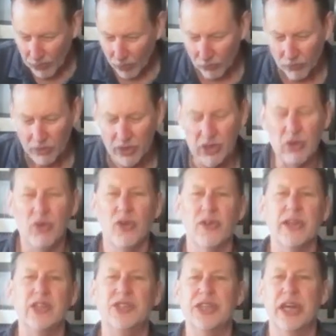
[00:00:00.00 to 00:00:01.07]
Really,
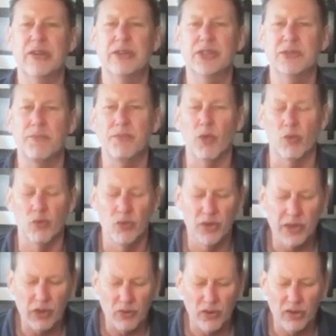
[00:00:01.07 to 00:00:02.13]
really generous,
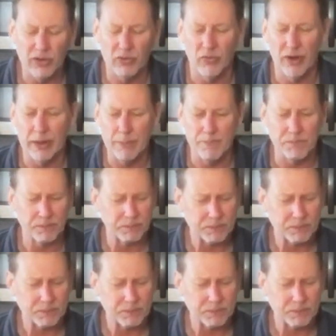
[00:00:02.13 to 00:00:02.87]
really, really ripe.